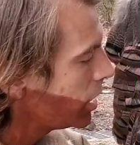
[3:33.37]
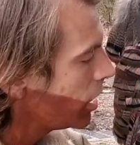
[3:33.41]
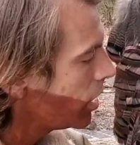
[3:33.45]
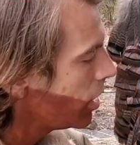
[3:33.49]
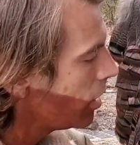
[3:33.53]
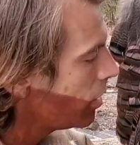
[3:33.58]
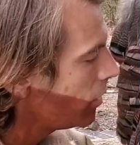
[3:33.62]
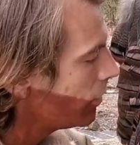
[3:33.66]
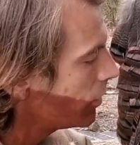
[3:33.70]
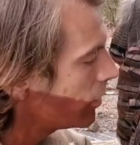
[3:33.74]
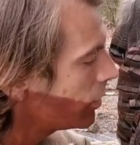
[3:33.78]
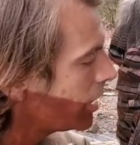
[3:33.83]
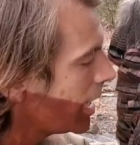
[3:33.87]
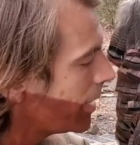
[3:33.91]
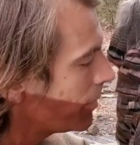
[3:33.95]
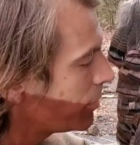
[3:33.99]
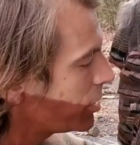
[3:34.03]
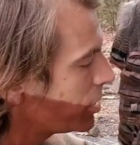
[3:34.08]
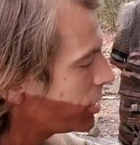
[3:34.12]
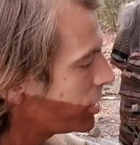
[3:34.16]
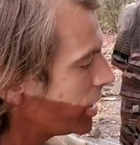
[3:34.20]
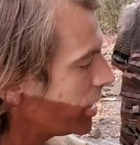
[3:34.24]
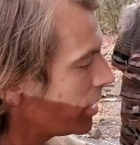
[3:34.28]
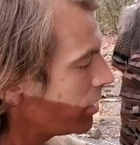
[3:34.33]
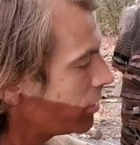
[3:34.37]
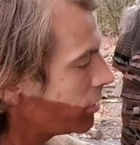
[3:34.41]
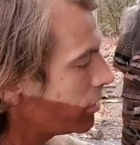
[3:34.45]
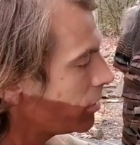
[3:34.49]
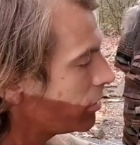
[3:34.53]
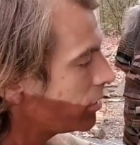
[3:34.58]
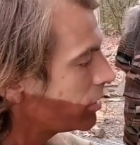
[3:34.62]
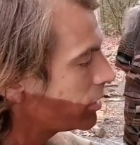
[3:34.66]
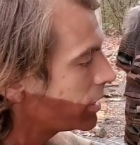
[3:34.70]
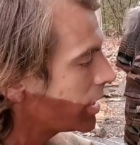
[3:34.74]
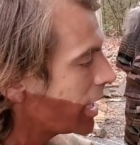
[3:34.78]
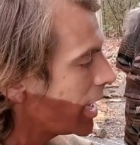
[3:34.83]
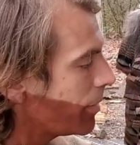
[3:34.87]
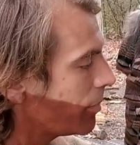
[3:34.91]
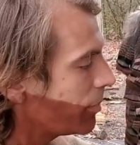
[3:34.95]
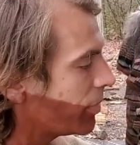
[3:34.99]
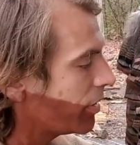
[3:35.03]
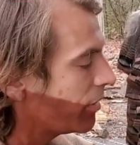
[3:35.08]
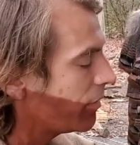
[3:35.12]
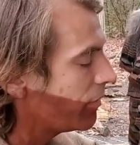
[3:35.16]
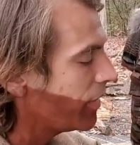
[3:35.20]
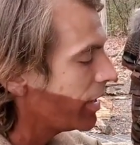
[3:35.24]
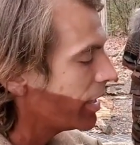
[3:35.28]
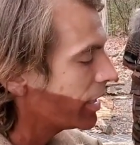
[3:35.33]
overlap shingle type
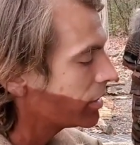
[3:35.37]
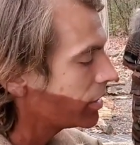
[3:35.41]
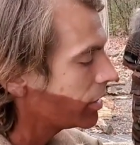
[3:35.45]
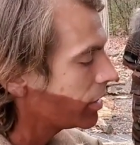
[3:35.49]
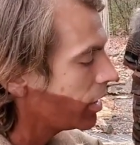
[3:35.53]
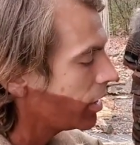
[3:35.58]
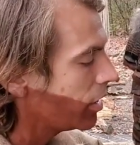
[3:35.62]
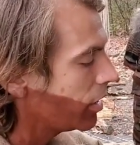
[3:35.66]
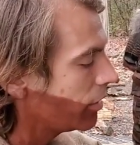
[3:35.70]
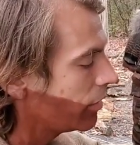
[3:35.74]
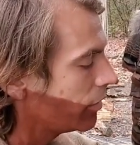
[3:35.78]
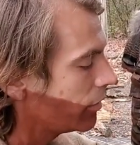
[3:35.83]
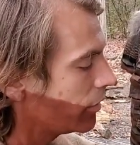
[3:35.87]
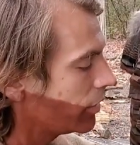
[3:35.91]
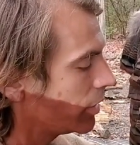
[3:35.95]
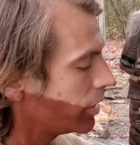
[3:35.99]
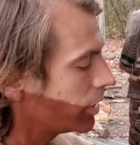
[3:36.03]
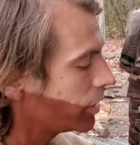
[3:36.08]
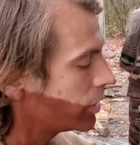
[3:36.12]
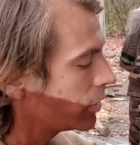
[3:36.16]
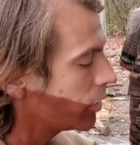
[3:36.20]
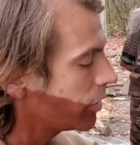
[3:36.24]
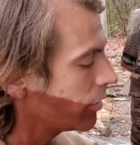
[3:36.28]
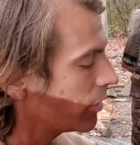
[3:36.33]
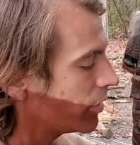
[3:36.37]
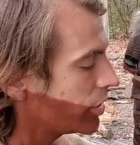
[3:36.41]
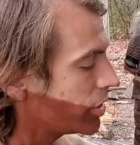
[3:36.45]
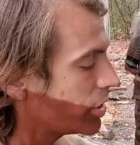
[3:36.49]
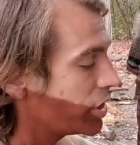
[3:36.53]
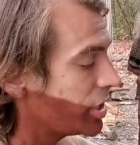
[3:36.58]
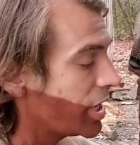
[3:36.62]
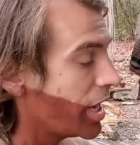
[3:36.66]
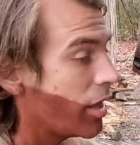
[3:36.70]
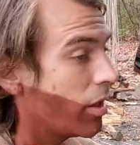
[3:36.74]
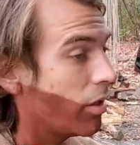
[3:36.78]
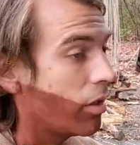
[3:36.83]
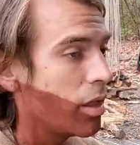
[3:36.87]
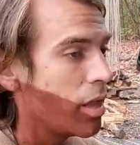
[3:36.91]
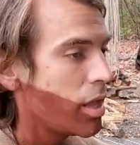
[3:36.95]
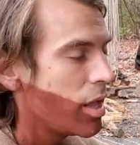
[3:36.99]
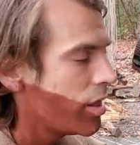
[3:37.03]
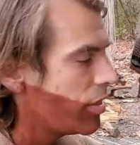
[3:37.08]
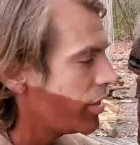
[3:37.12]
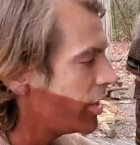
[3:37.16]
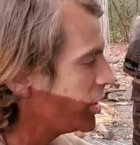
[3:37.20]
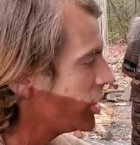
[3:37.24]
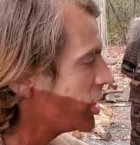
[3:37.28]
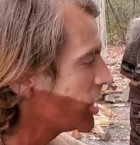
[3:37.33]
effect of uh, sort of a shell
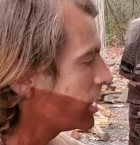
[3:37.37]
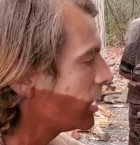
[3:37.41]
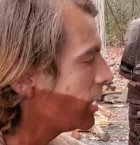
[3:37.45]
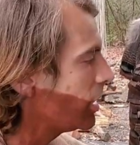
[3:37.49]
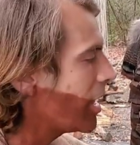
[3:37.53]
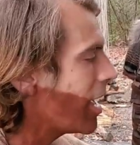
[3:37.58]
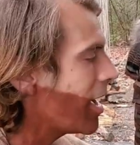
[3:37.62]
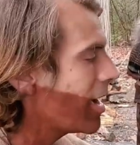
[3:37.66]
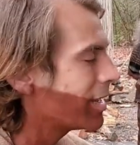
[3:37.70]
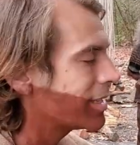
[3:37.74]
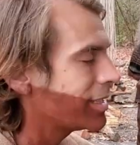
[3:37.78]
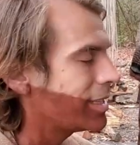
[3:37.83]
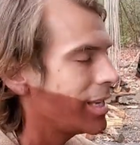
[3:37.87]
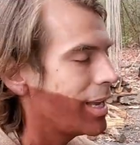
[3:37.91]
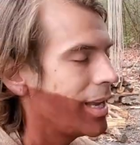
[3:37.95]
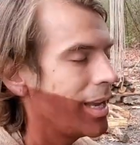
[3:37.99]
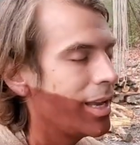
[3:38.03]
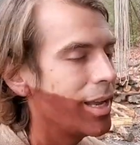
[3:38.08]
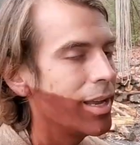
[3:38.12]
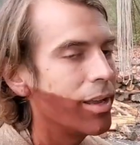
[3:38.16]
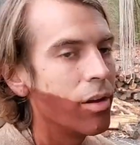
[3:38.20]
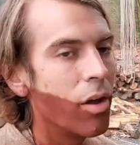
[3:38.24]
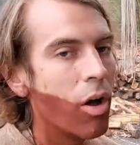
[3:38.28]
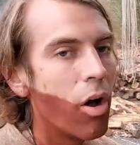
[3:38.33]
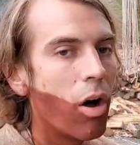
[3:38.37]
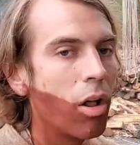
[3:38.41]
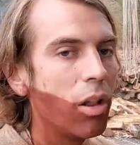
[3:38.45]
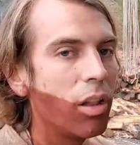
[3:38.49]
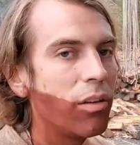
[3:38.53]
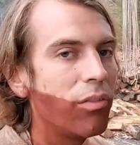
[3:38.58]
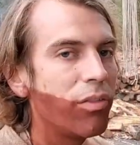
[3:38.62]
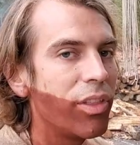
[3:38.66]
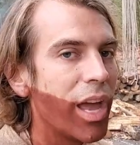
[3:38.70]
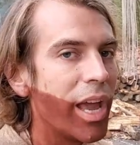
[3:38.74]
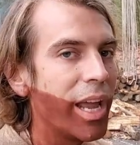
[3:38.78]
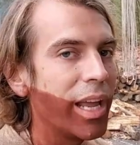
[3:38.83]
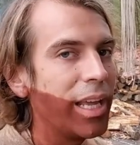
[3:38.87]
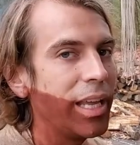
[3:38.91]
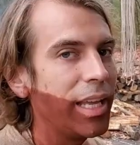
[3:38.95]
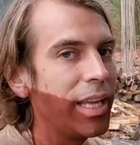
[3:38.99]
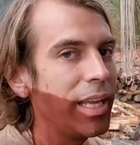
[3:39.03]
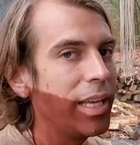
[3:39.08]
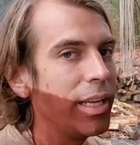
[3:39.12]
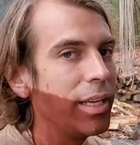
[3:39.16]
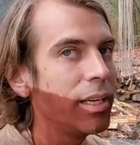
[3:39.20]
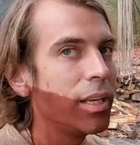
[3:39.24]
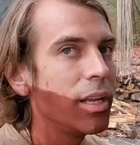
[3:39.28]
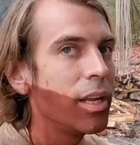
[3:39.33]
that just locks in all of that
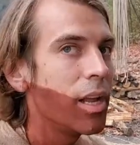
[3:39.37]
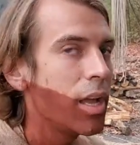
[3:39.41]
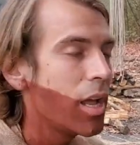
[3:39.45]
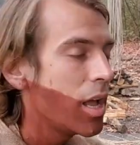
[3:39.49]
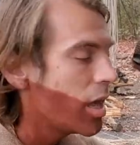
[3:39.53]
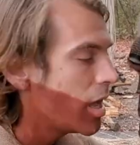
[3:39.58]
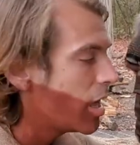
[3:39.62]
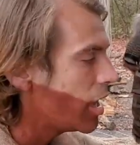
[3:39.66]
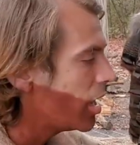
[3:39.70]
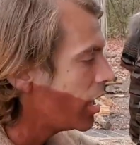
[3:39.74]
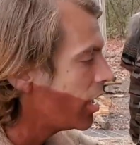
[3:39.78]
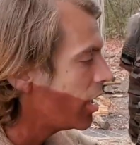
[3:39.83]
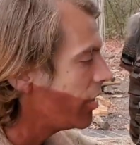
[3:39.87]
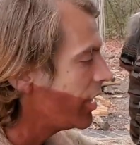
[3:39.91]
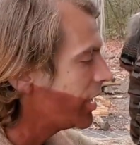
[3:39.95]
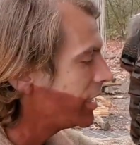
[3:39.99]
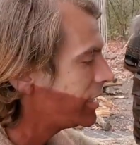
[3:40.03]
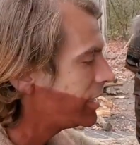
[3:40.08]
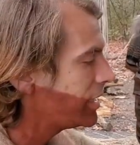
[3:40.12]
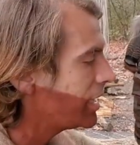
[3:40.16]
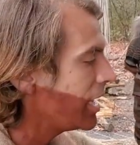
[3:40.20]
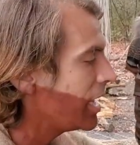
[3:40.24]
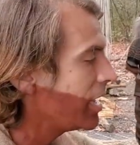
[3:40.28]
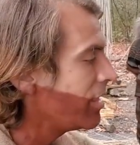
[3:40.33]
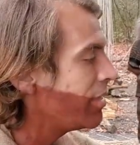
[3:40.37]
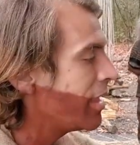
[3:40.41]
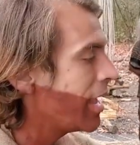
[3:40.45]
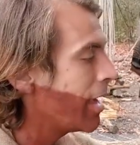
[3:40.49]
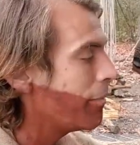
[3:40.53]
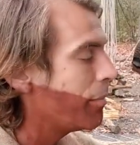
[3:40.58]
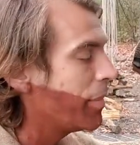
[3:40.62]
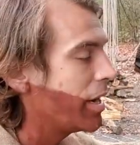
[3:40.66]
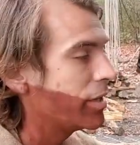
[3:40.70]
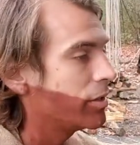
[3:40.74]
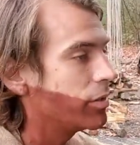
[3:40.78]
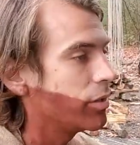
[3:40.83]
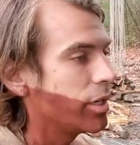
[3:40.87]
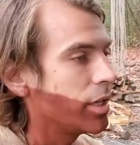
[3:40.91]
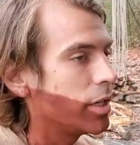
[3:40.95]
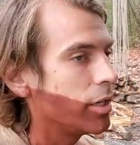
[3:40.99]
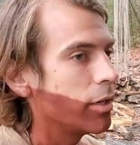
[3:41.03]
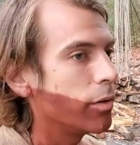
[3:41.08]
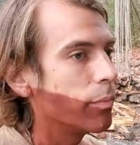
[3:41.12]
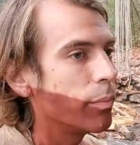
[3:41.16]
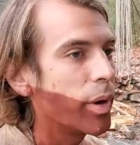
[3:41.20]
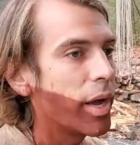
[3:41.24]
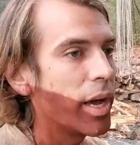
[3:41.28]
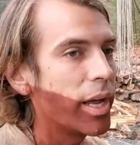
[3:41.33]
heat uh, that's in that mantle that
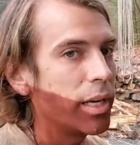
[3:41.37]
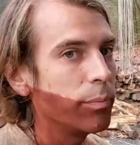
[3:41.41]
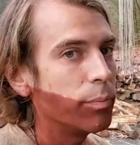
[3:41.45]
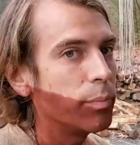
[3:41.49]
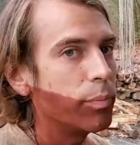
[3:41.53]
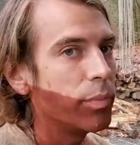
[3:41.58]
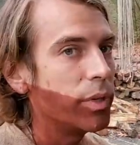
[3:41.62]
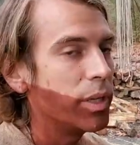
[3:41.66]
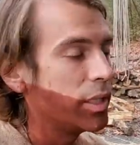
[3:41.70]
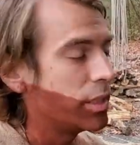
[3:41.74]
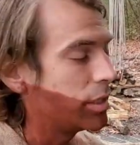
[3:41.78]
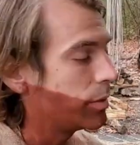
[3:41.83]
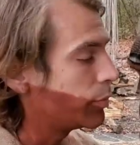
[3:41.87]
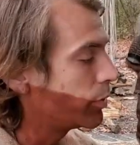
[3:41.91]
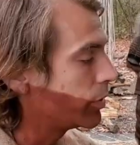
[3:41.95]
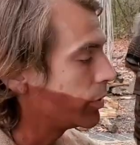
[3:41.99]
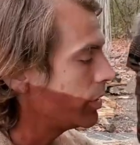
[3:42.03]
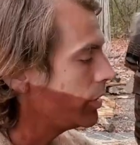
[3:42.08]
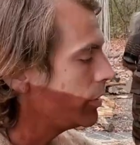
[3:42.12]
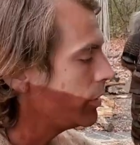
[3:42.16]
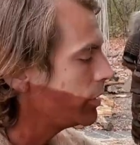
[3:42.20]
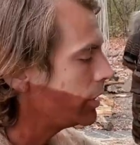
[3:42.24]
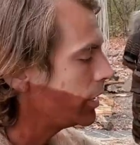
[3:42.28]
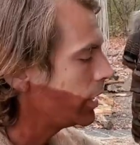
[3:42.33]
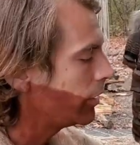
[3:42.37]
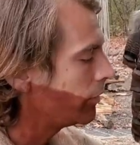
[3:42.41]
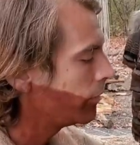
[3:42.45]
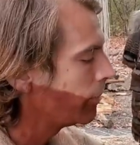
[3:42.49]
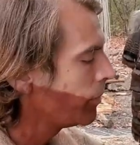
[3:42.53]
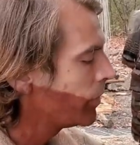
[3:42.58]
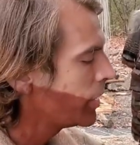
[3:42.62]
your body is producing.